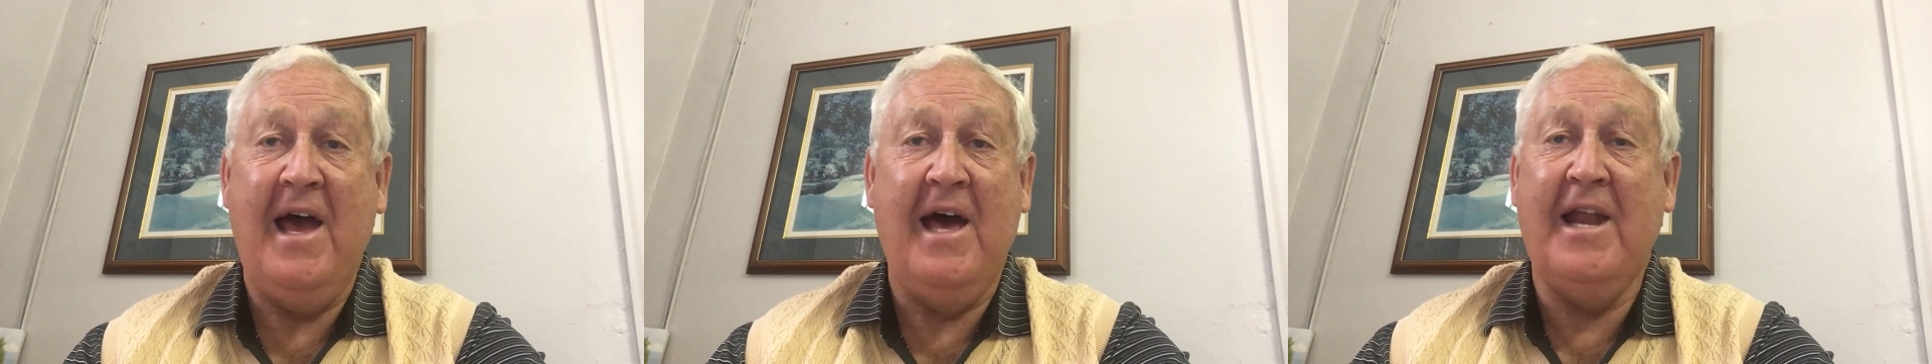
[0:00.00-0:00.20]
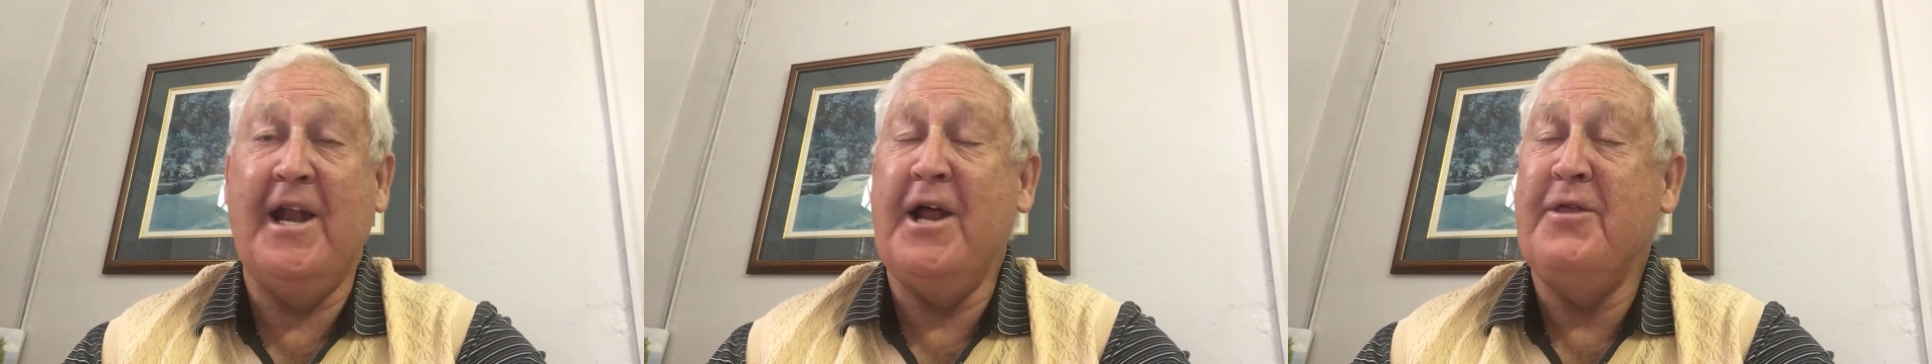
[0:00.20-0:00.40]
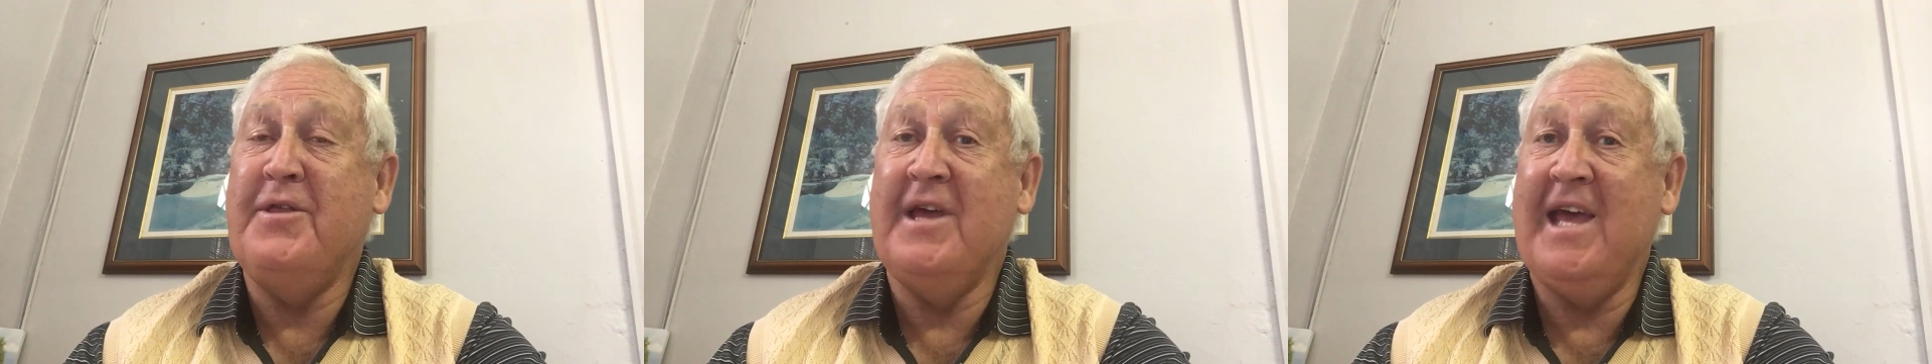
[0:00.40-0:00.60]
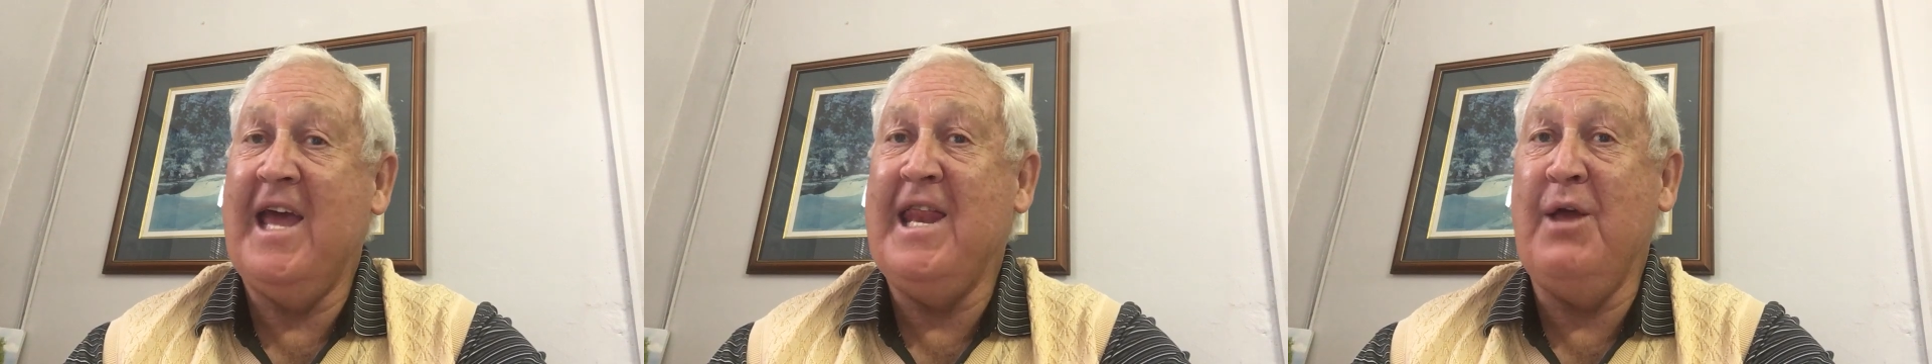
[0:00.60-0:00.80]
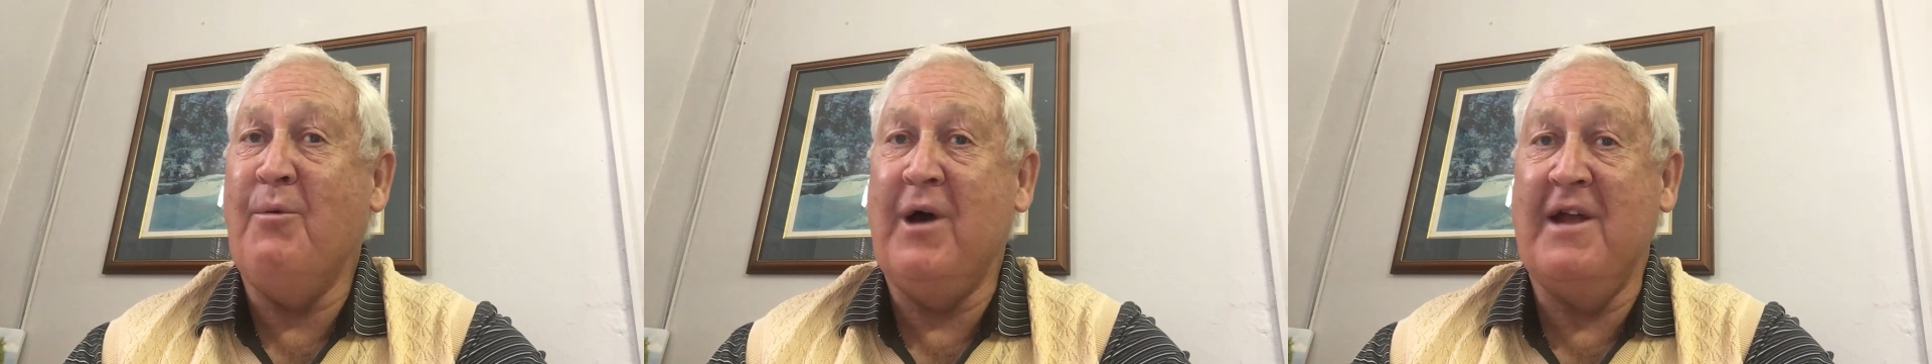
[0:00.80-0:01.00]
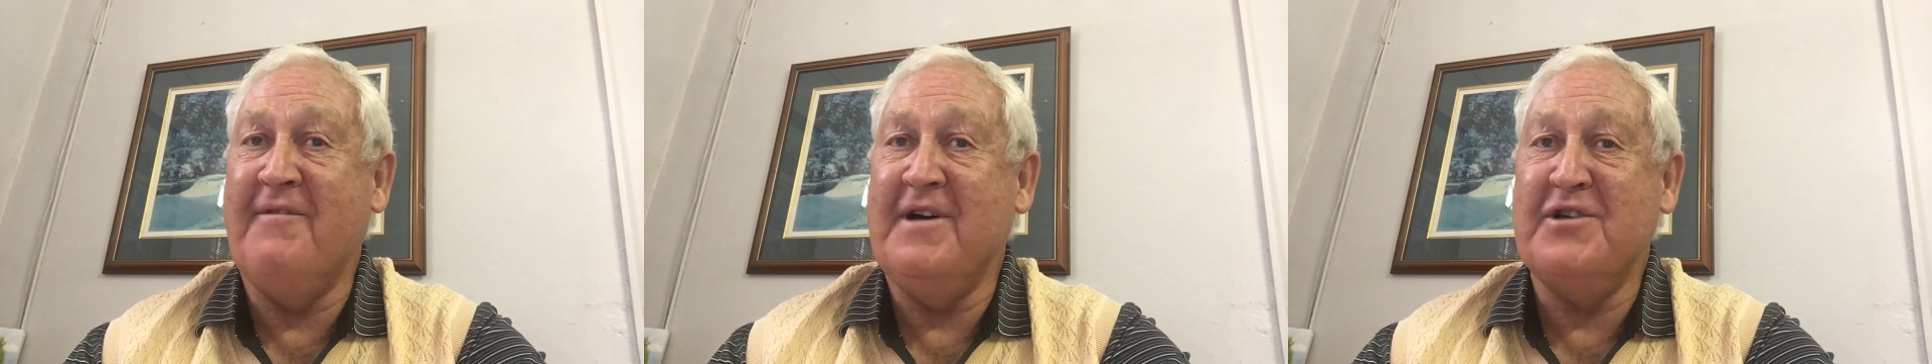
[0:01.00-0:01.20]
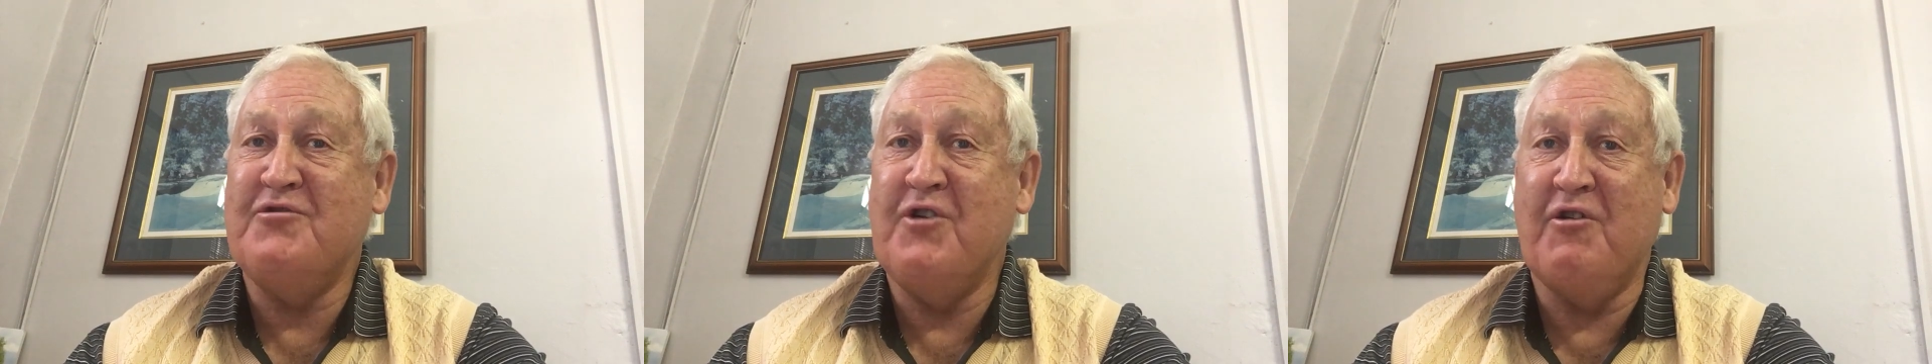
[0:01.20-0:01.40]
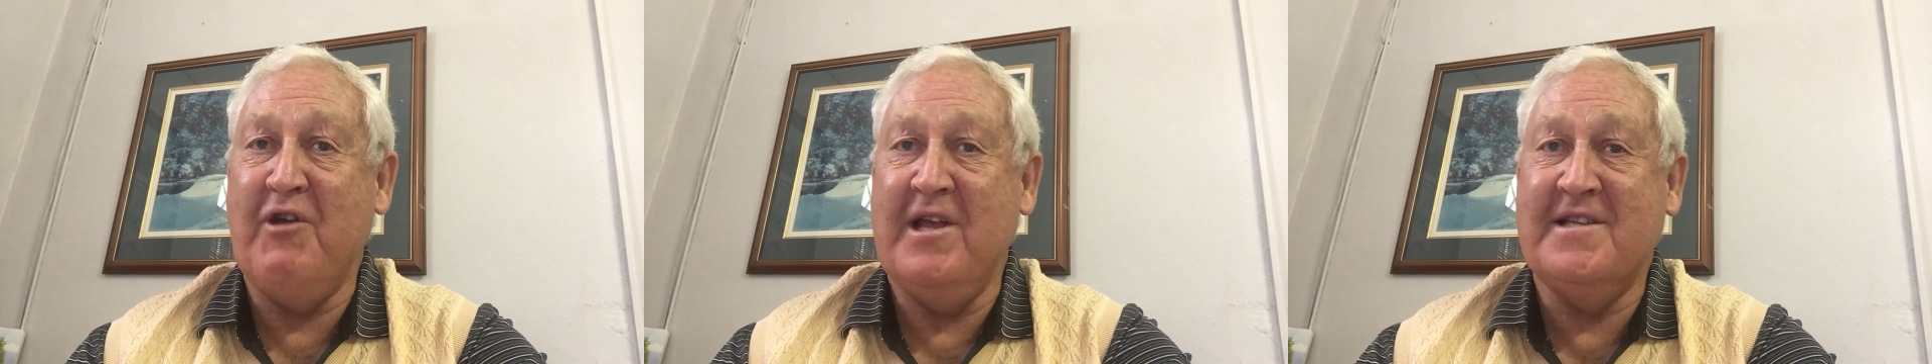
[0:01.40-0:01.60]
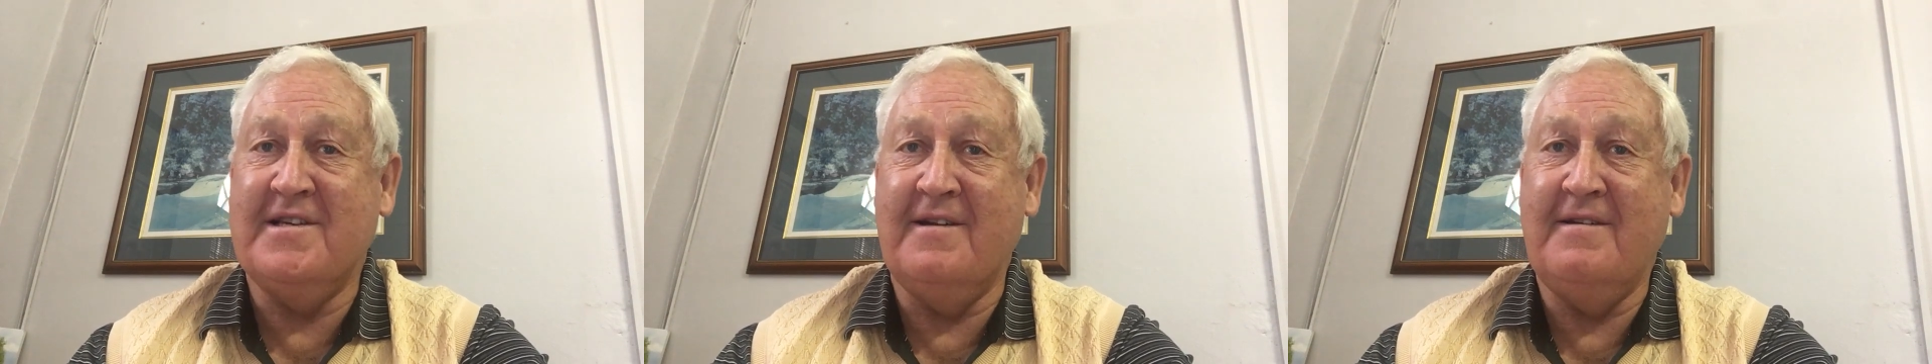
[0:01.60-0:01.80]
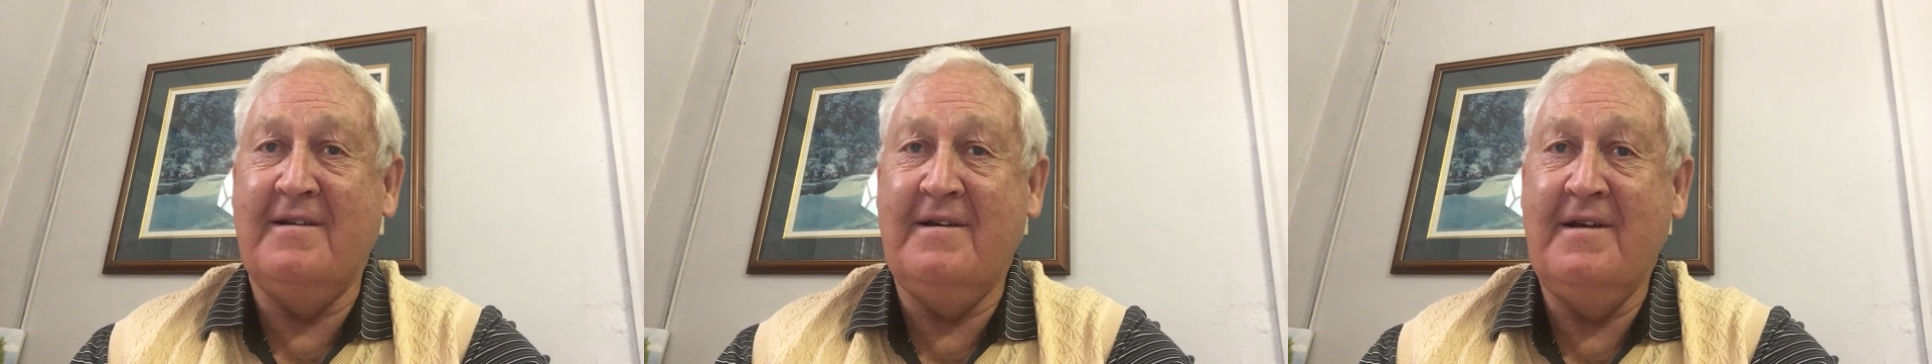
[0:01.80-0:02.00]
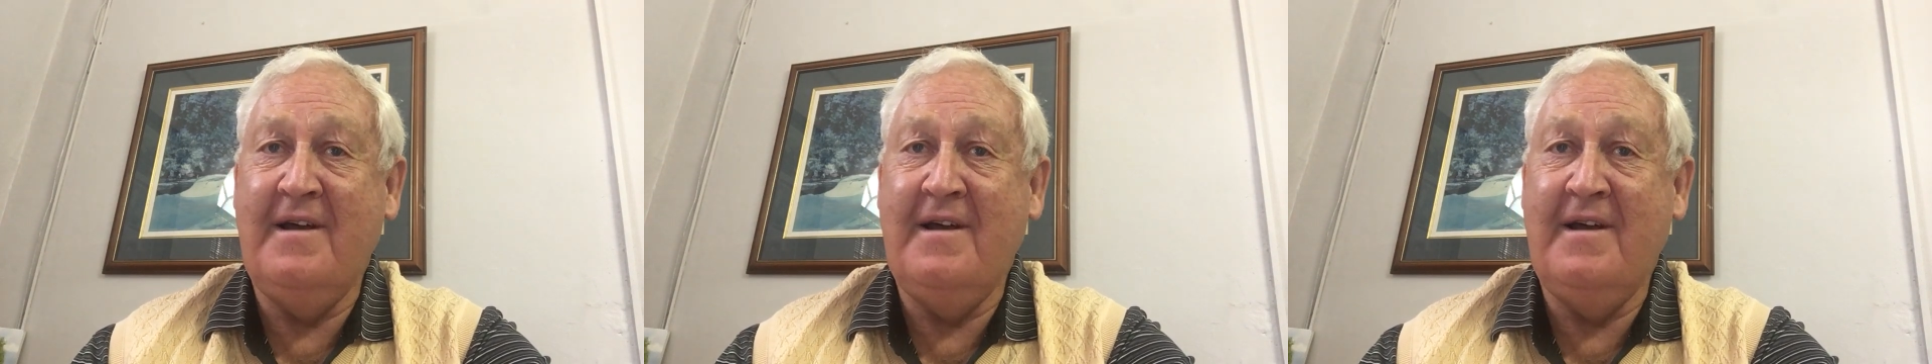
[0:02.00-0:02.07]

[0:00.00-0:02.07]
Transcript: And I don't think any one of us regrets it.